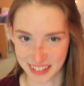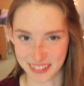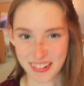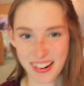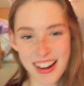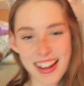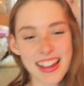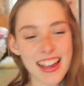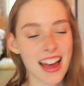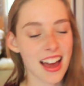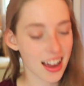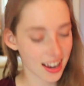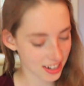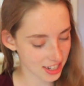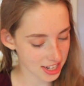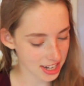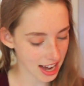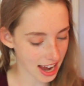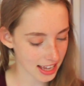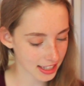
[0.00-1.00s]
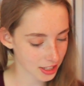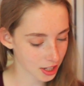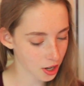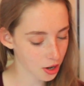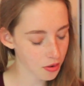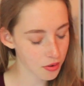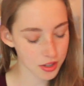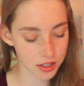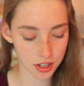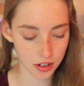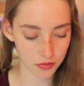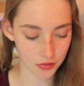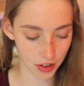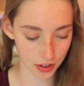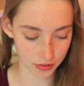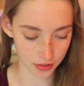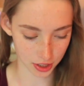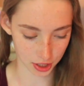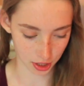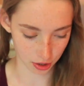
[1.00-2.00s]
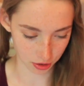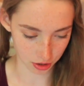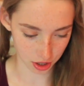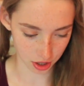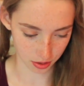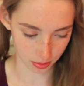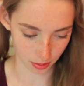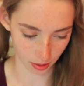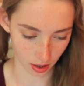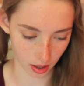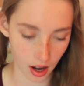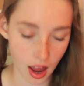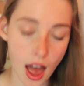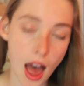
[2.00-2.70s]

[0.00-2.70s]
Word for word: that right, uh, she asked, who is your favorite YouTuber?